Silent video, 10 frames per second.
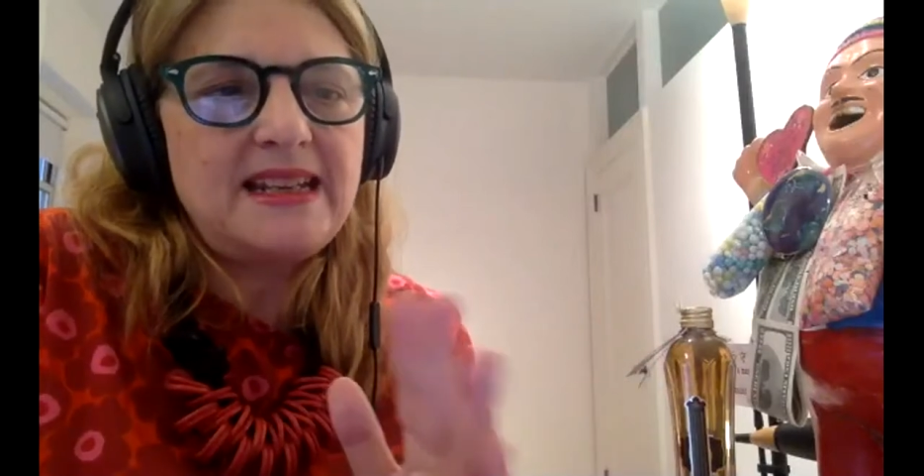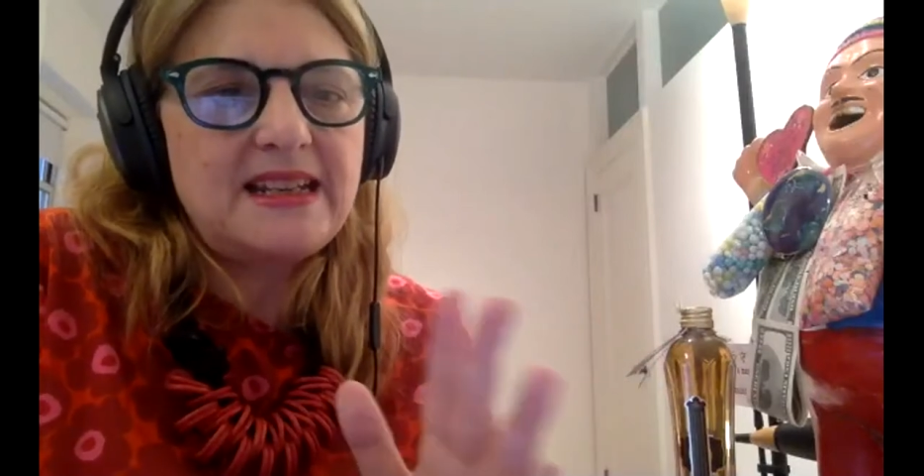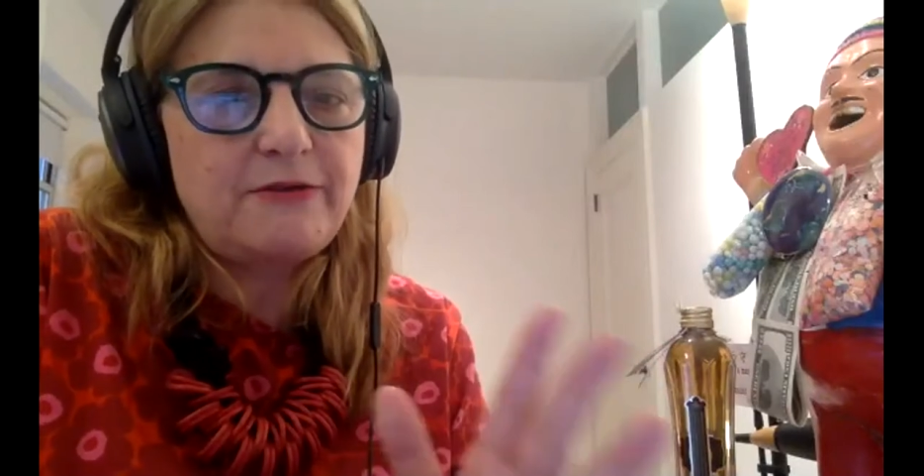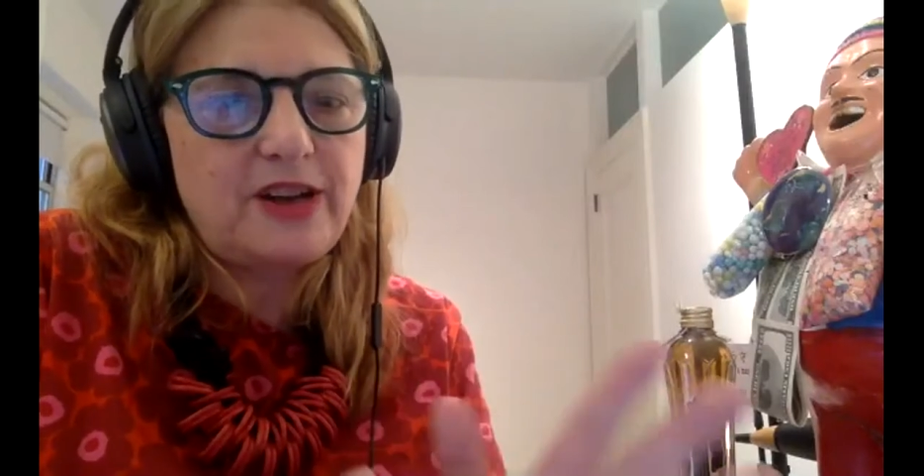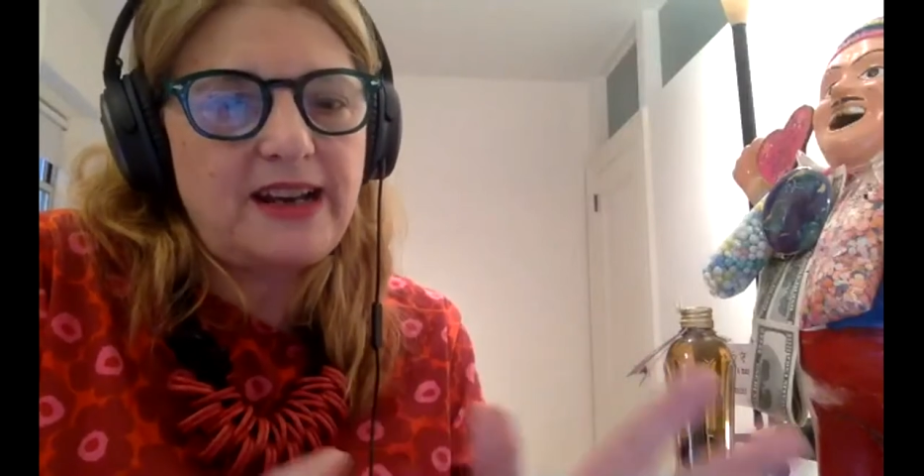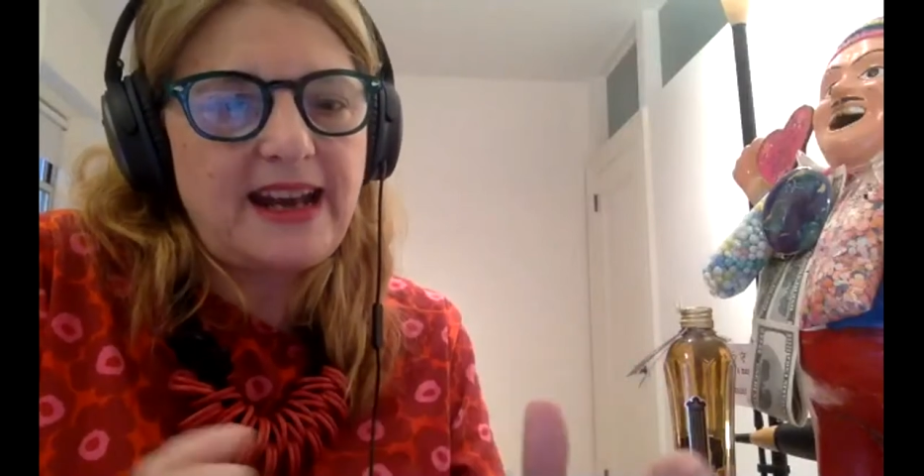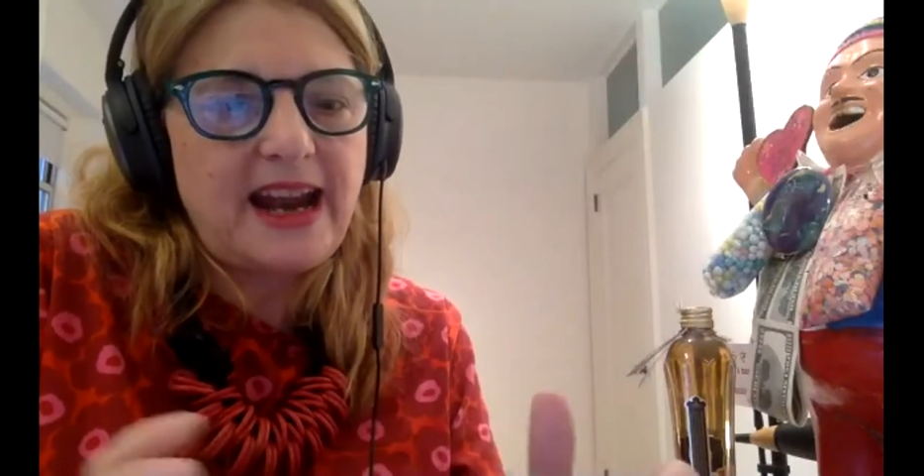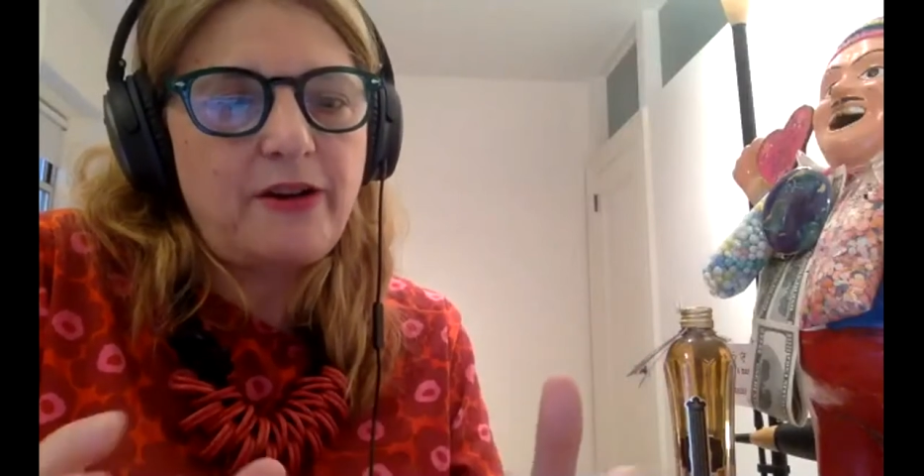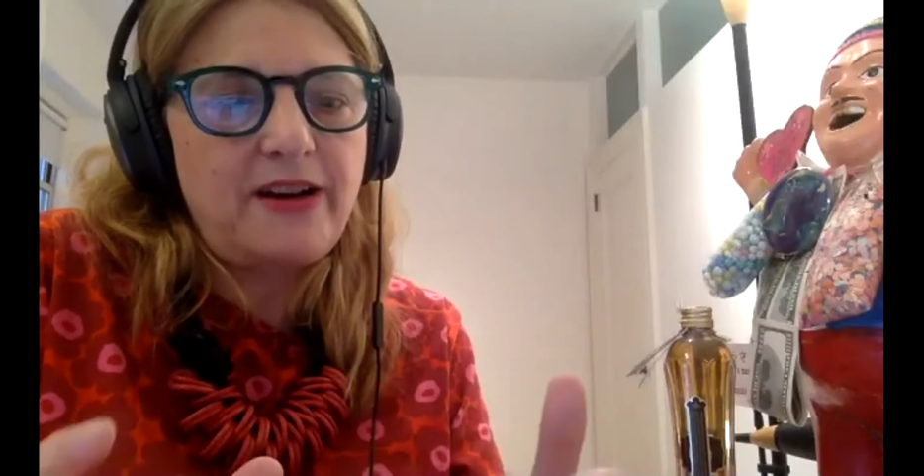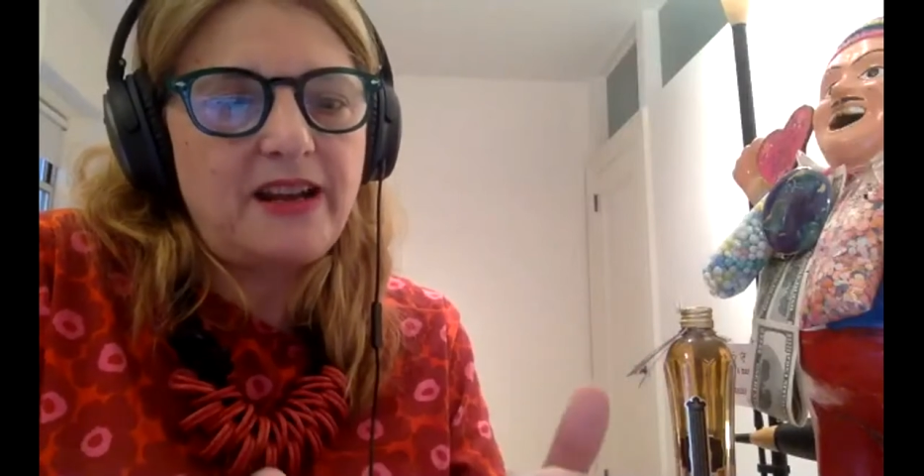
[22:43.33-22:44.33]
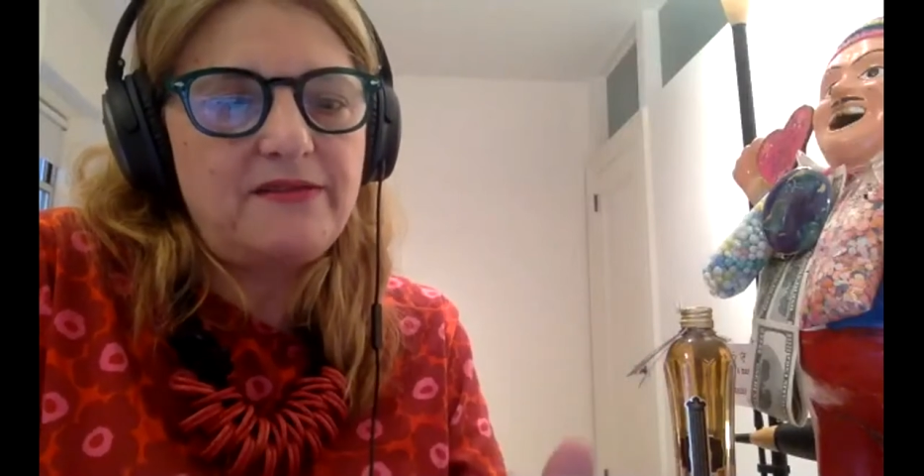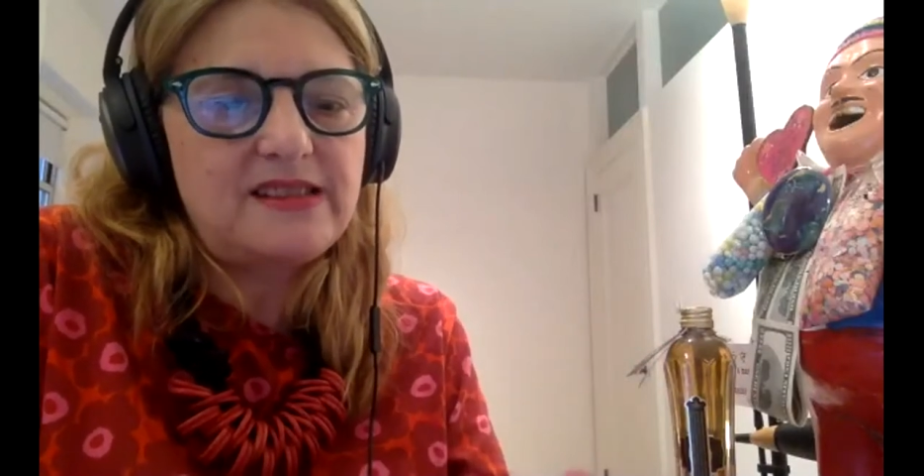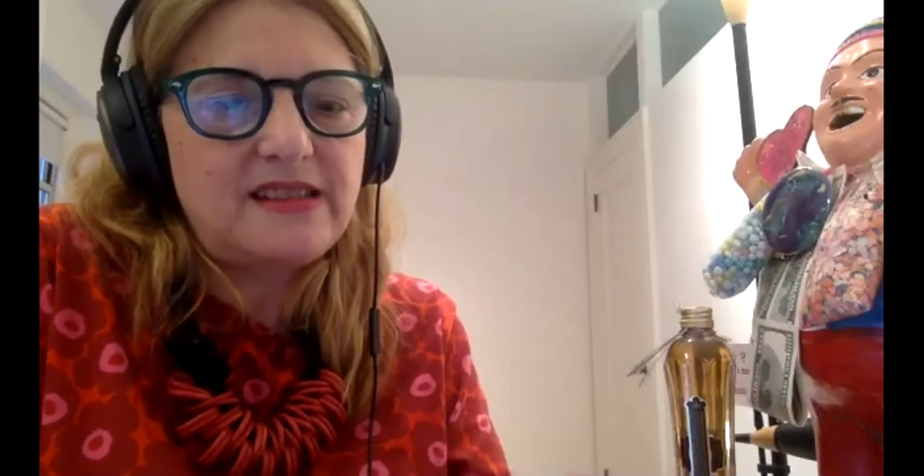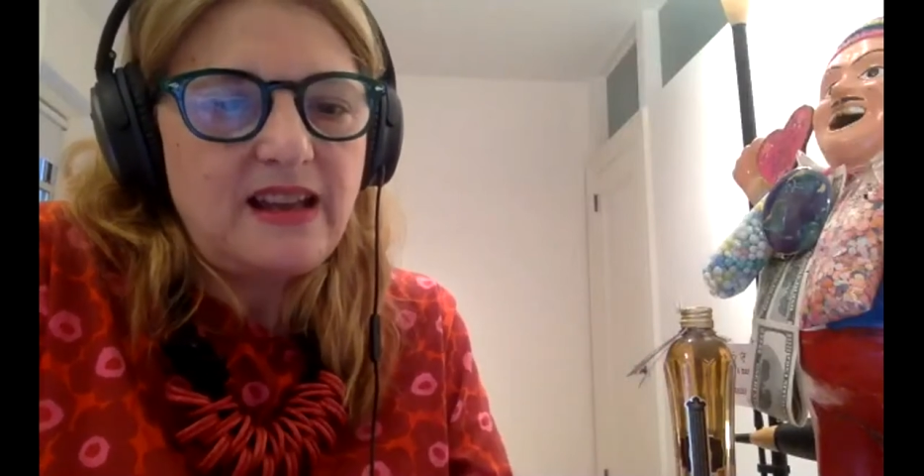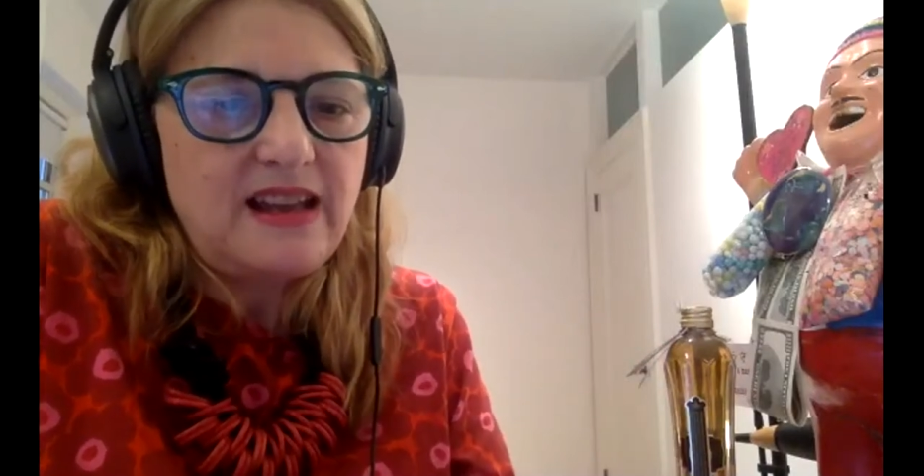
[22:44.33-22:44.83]
different
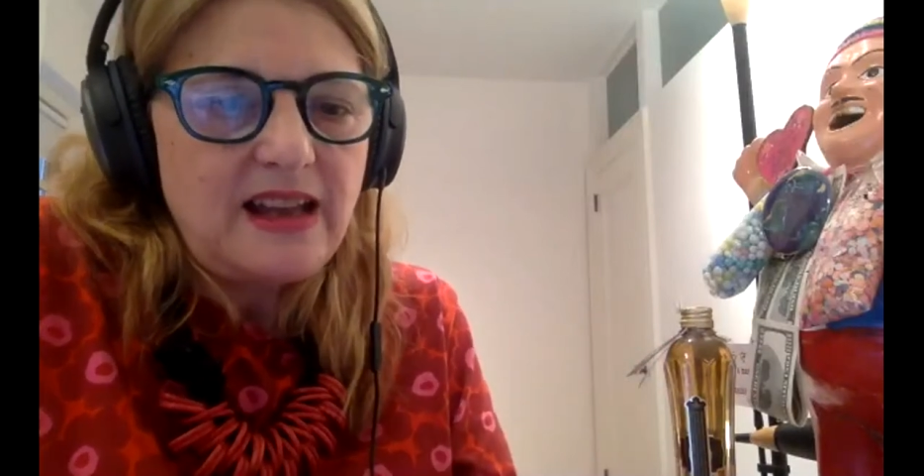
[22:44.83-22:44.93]
narratives